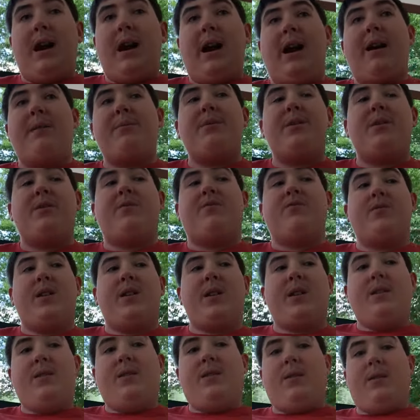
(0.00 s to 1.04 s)
I've been
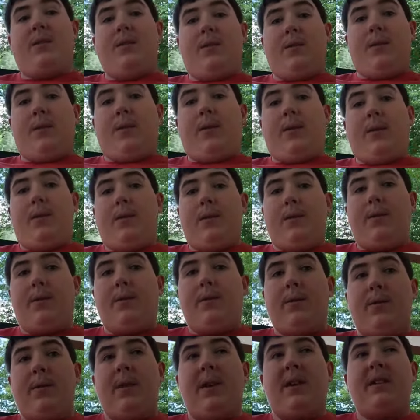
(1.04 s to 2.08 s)
afraid
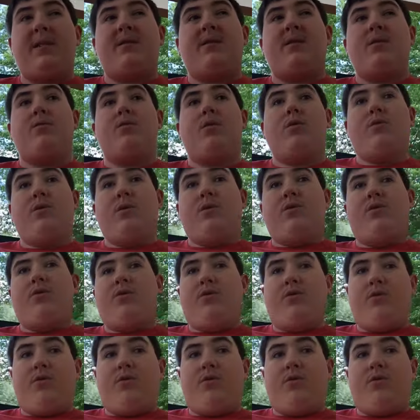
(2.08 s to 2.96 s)
that someone would